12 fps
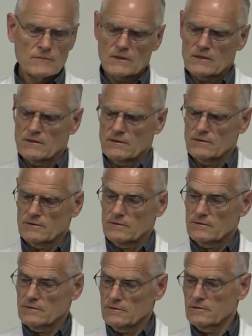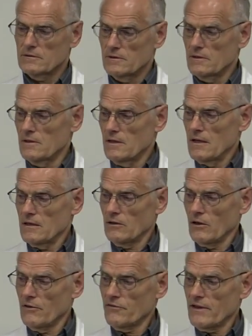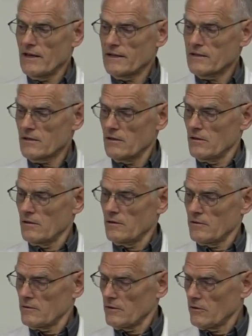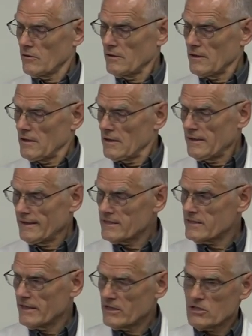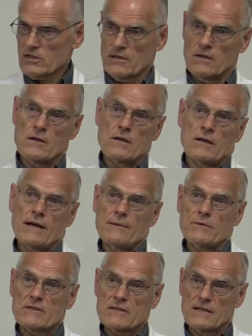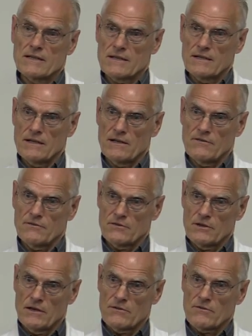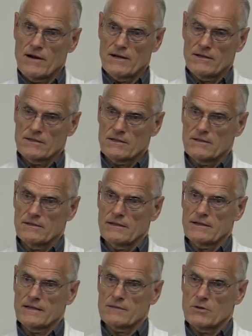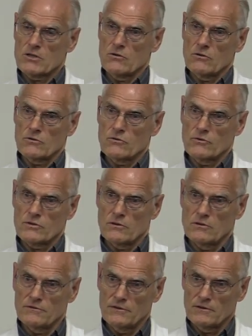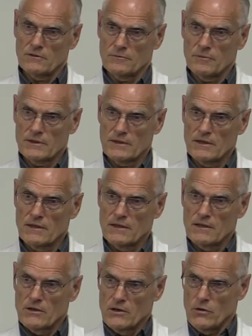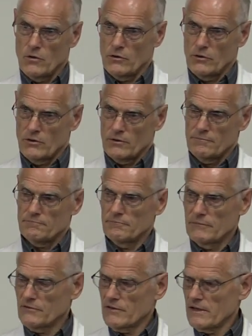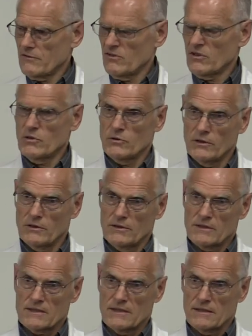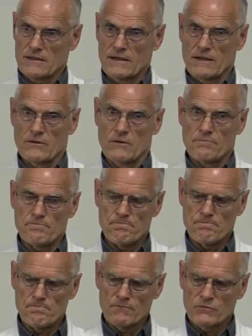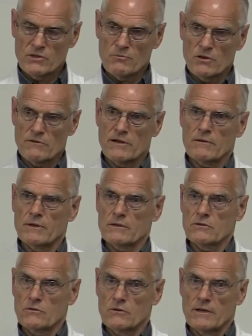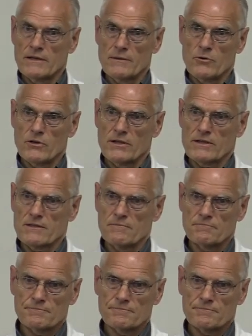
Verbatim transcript: So now if they had, uh, you know, late stage Lyme disease and have arthritis, that takes much longer to resolve, you know. But early on, if they have an acute illness, then they respond very well to the antibiotics.